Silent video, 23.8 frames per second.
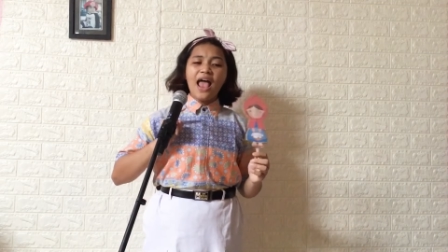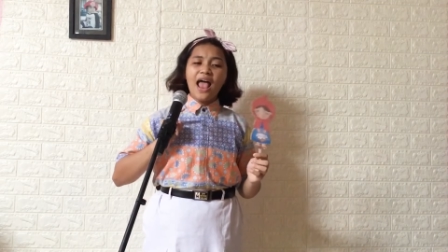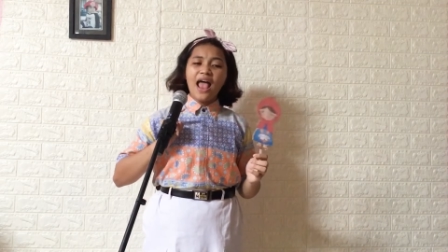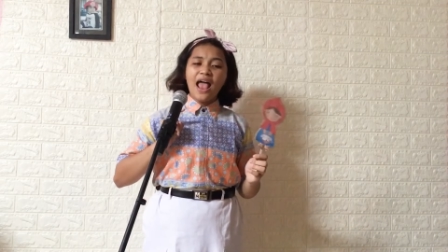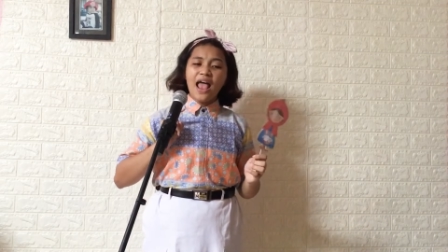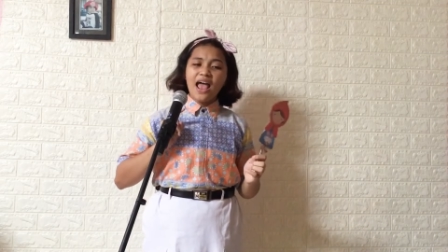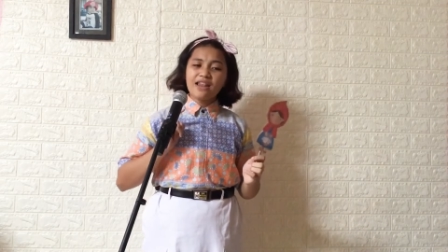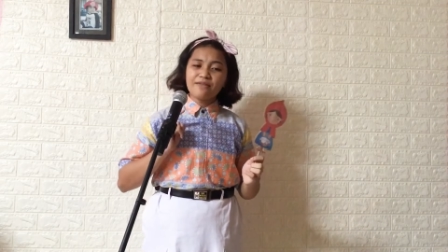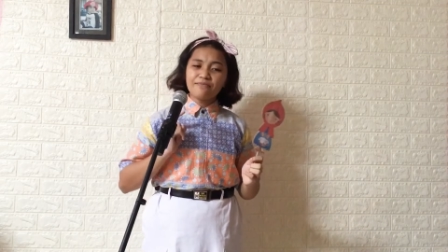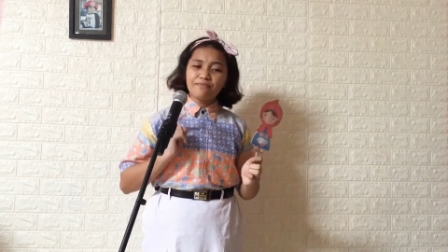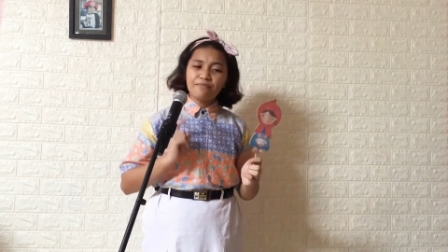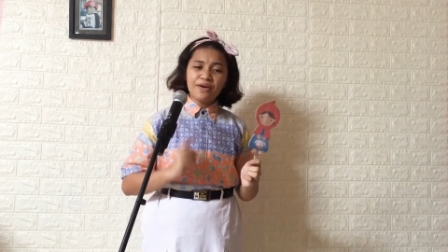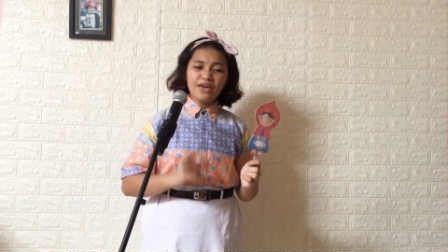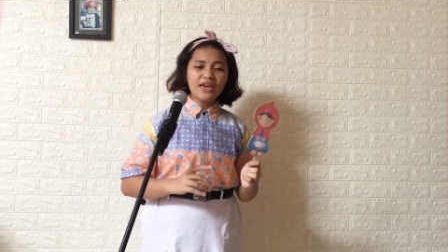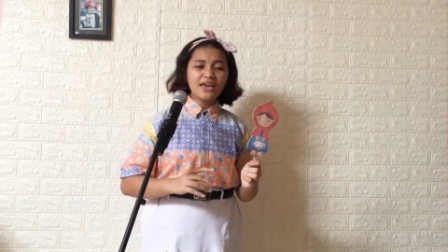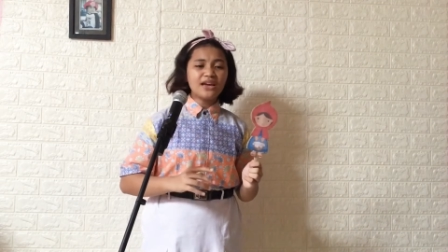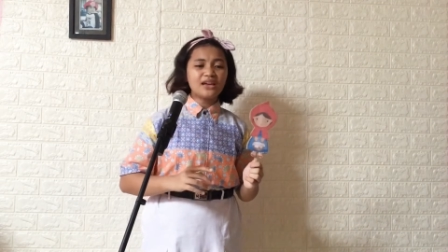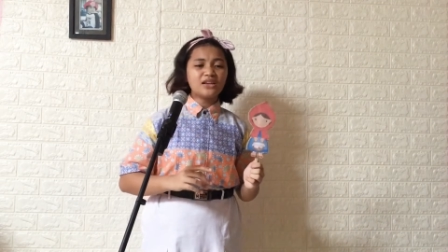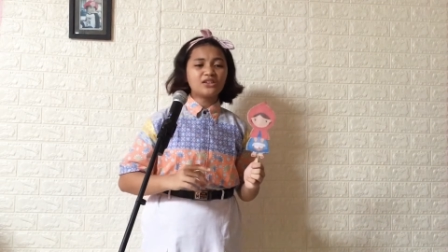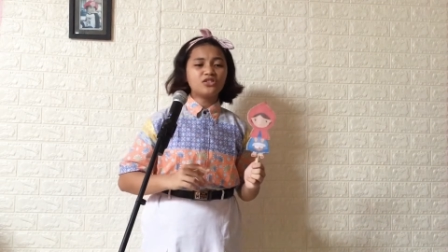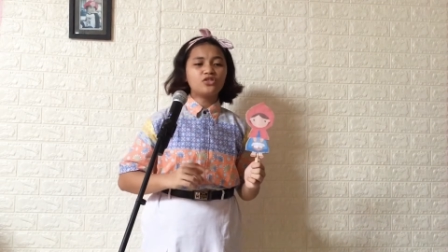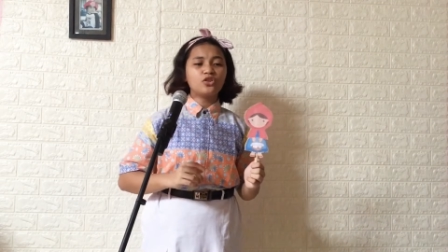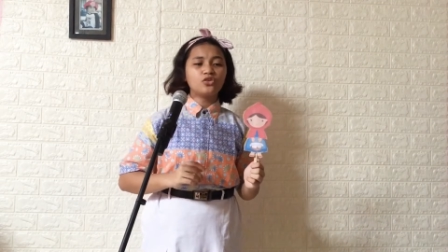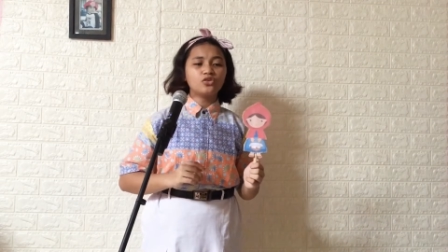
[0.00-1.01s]
and
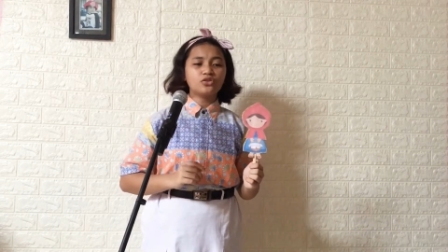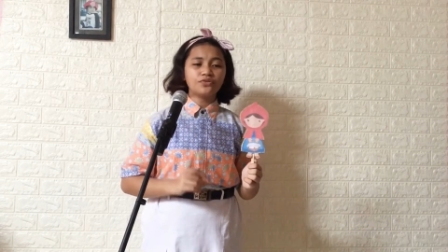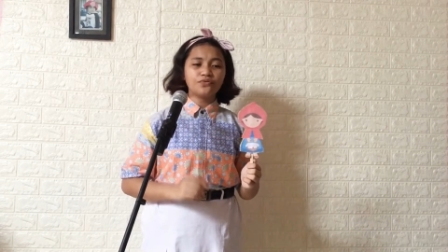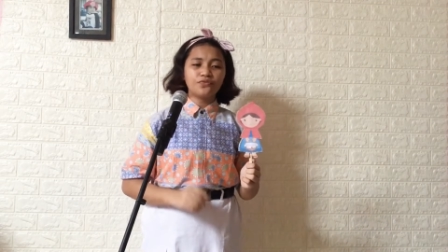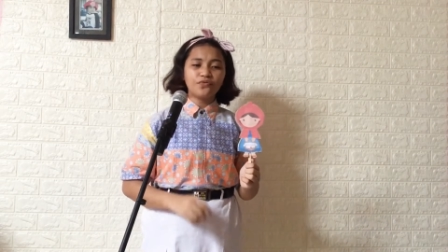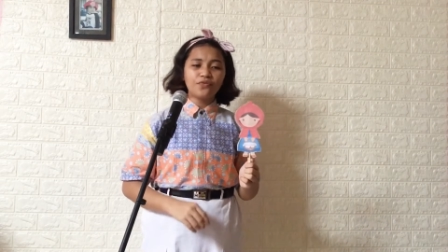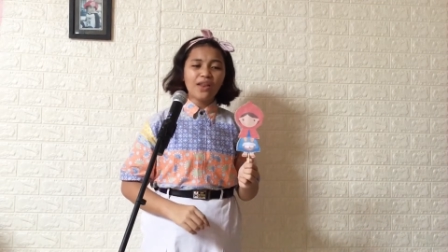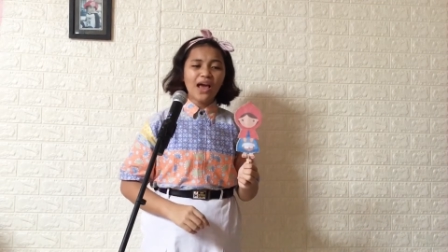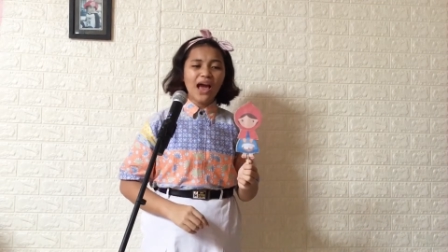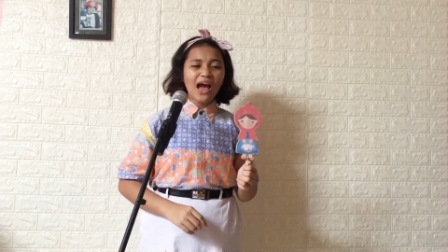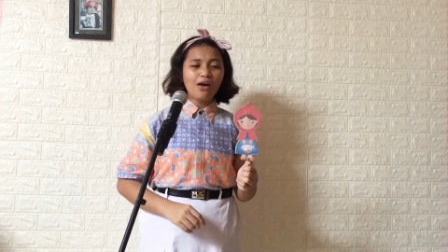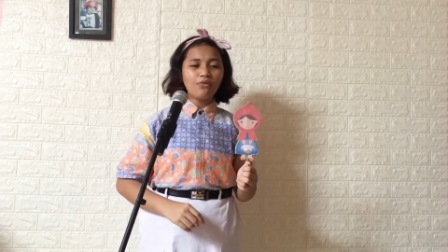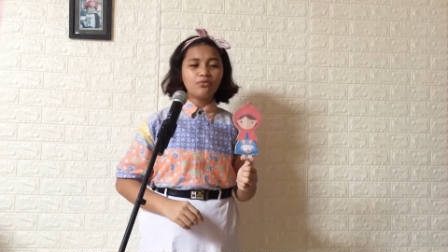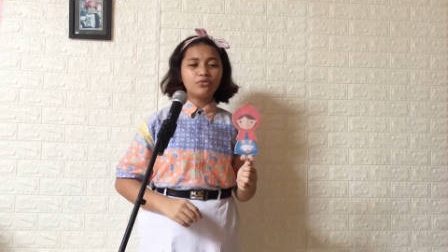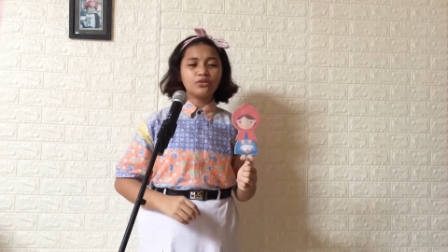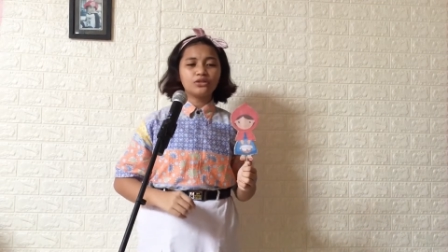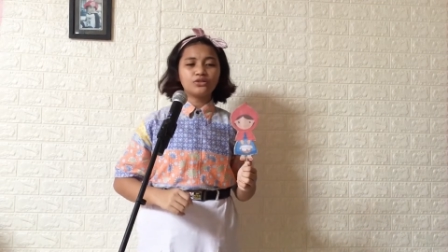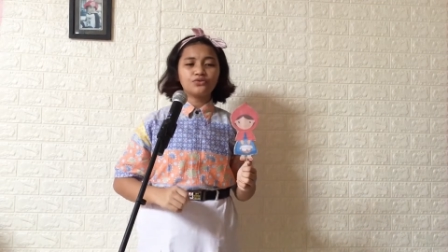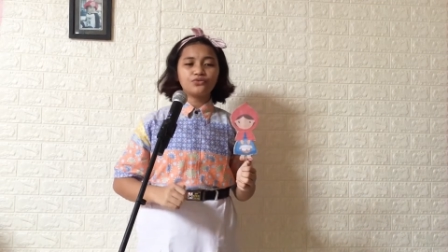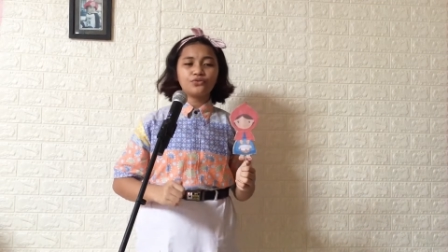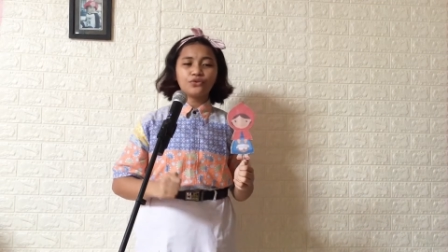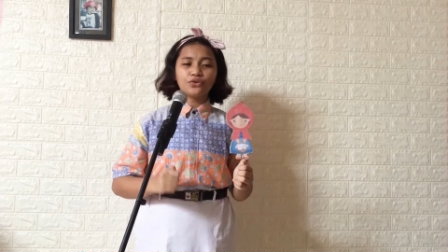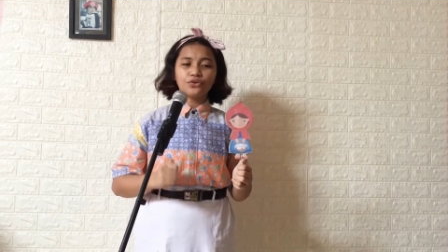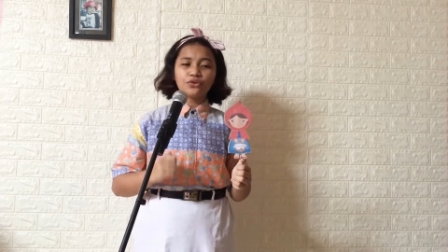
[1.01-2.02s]
picked those
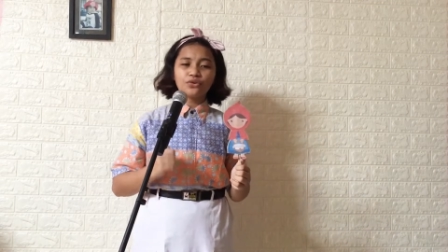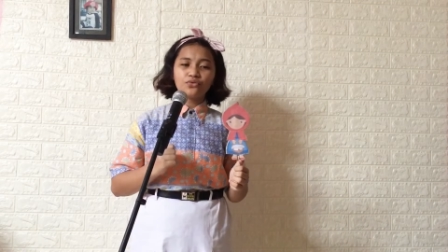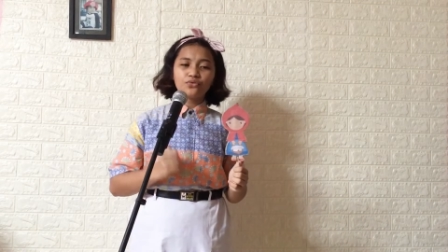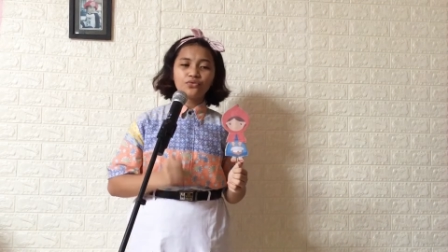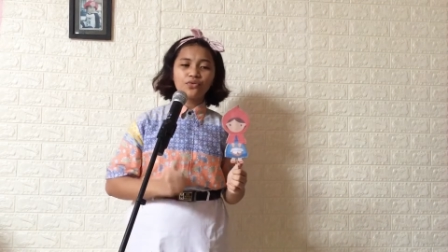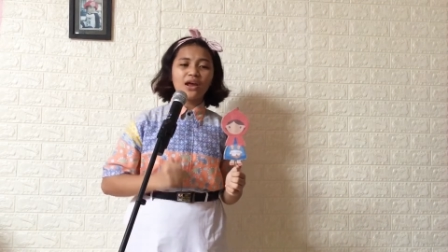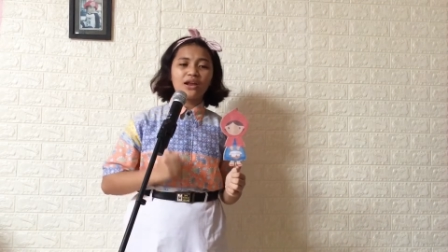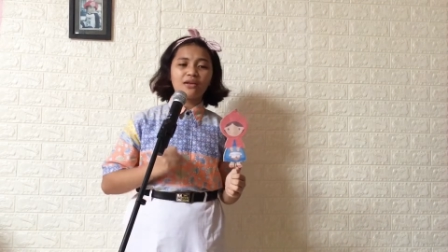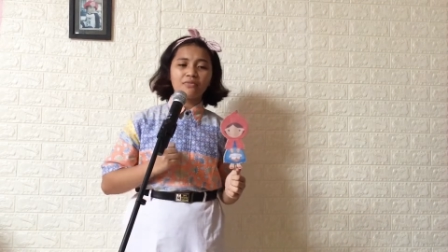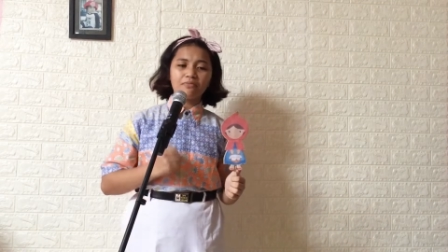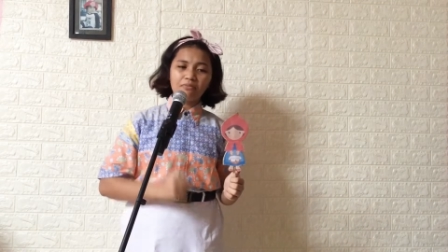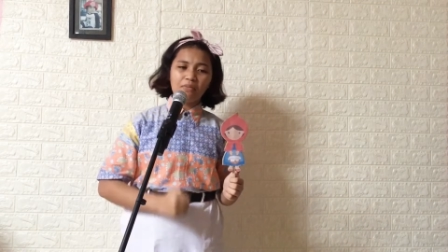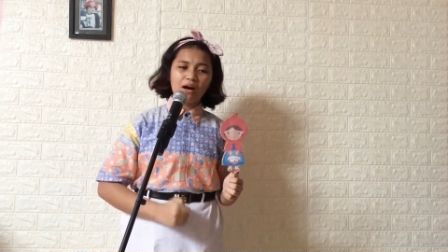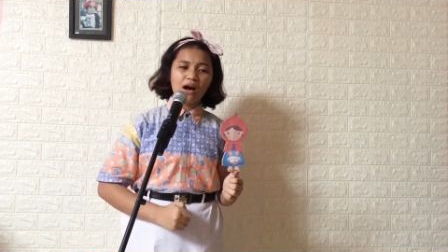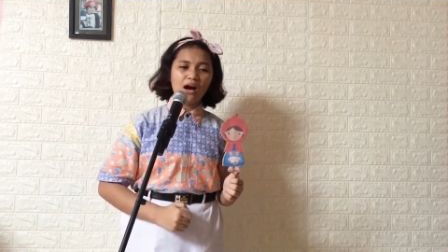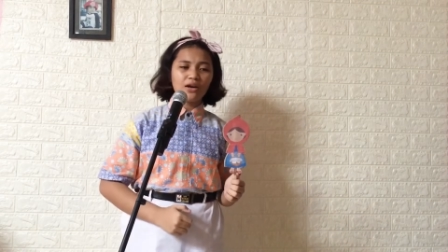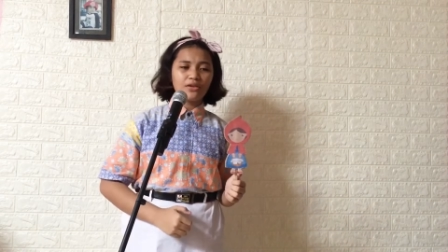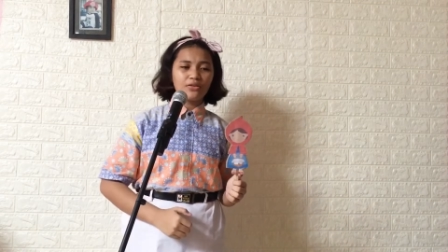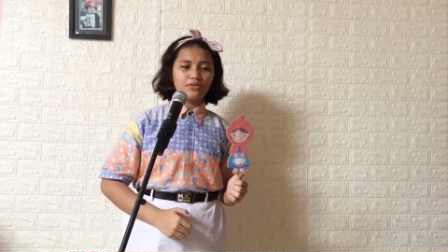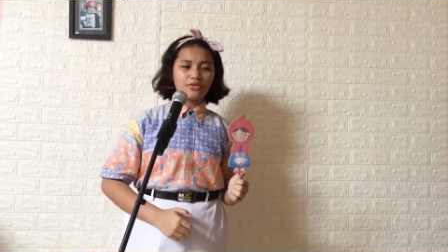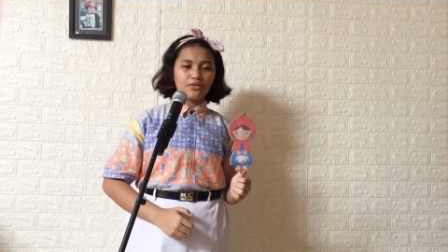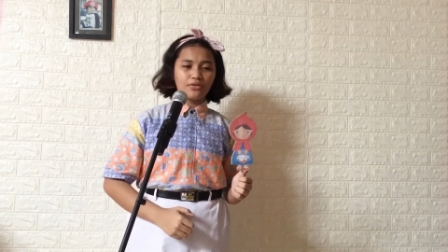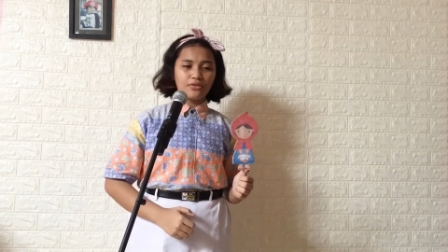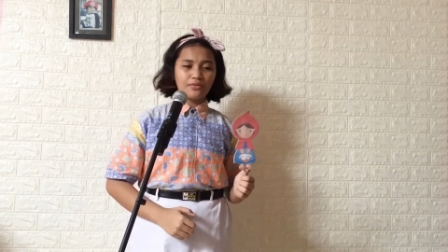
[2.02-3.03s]
flowers for her
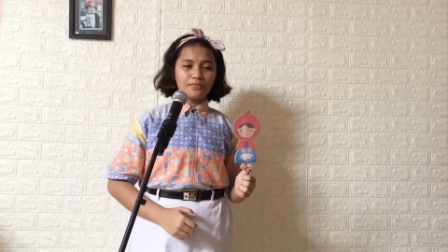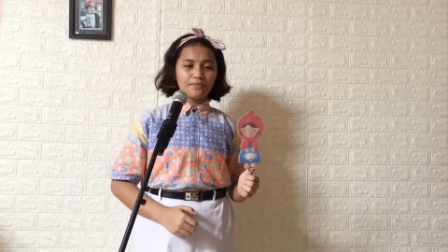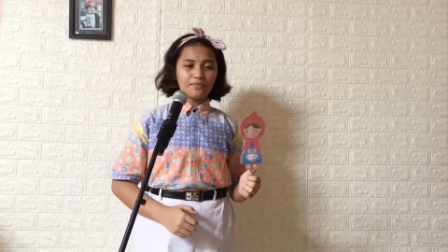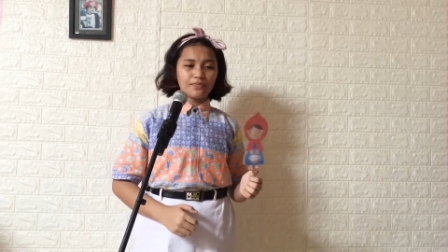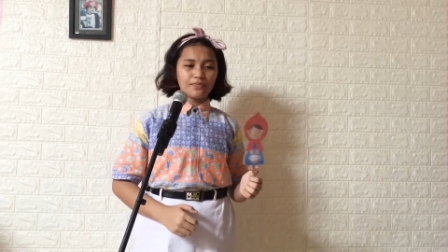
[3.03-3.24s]
grandmother.